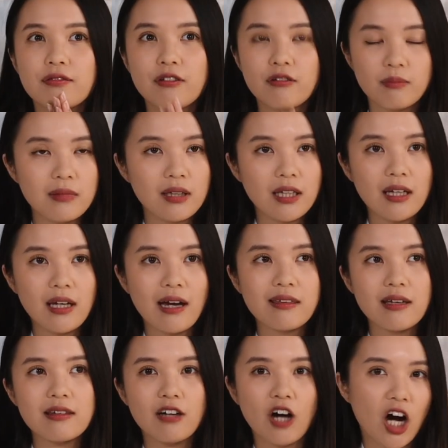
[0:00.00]
for me, I
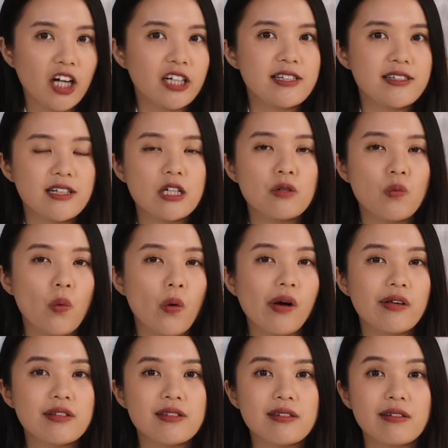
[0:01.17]
think the hardest thing
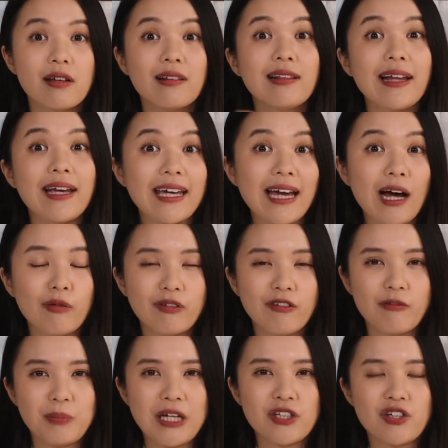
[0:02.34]
was the layout
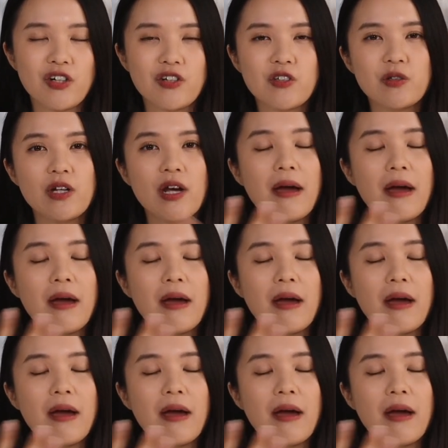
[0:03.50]
of pictures,